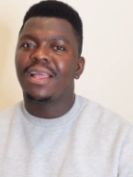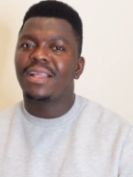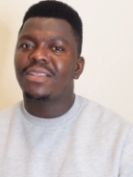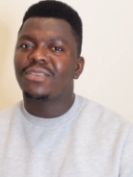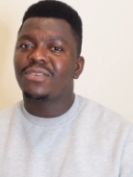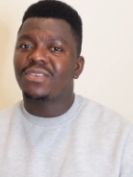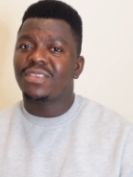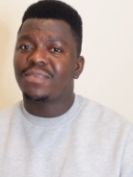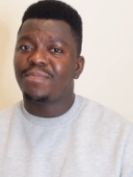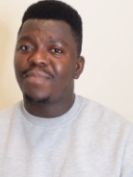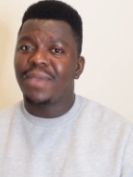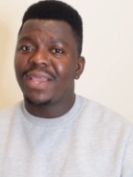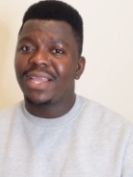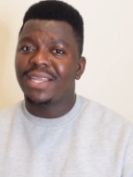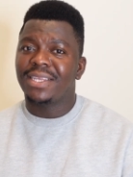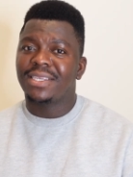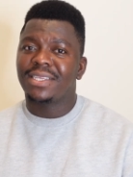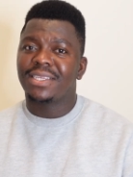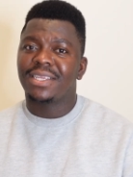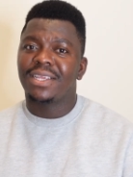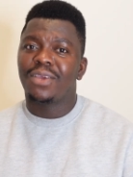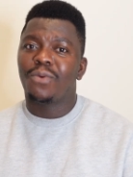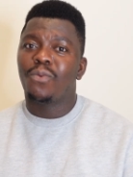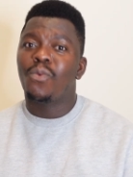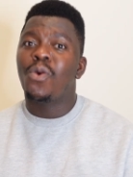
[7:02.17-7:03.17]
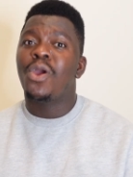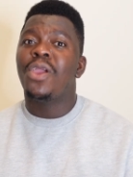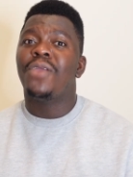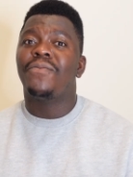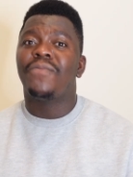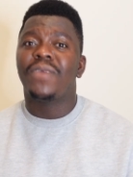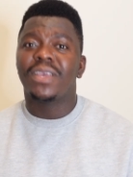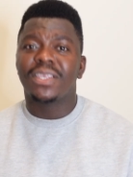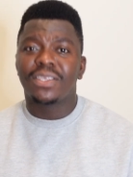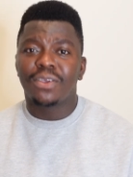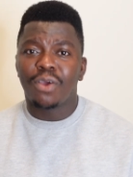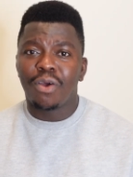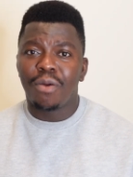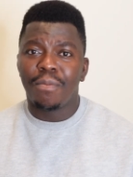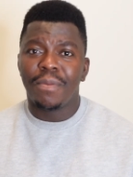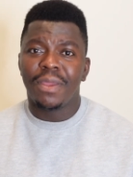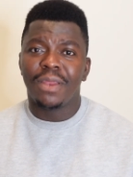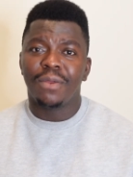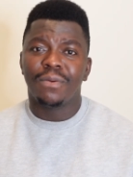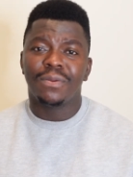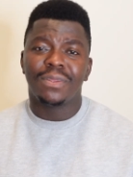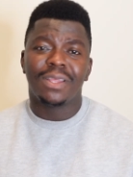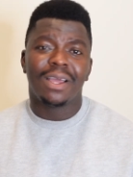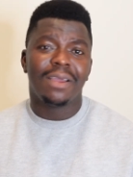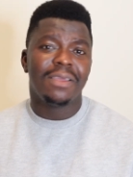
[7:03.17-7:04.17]
to spend when you first come
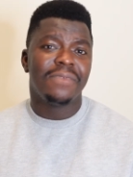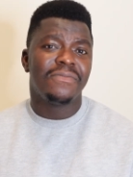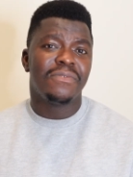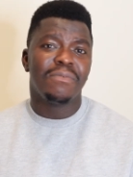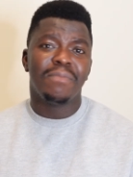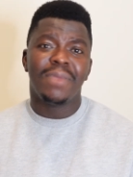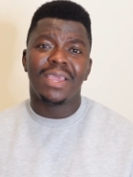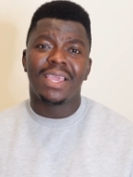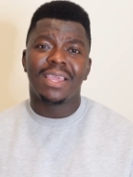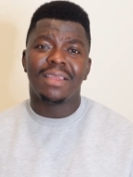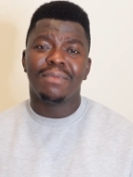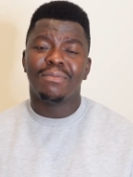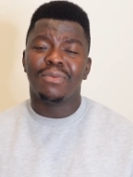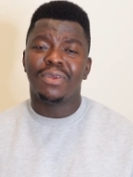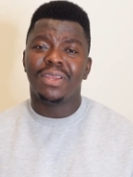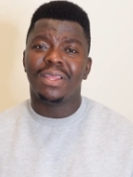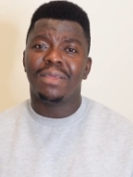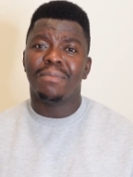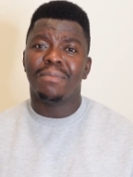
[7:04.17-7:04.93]
in without even making money